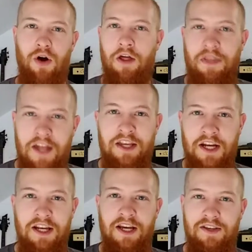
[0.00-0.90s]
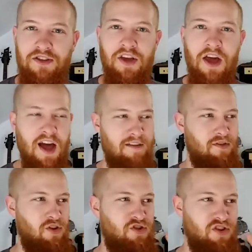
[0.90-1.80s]
authenticness
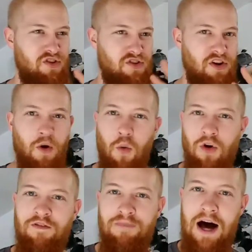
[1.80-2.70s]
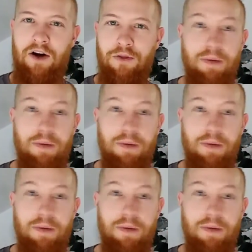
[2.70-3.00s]
versus, word of mouth.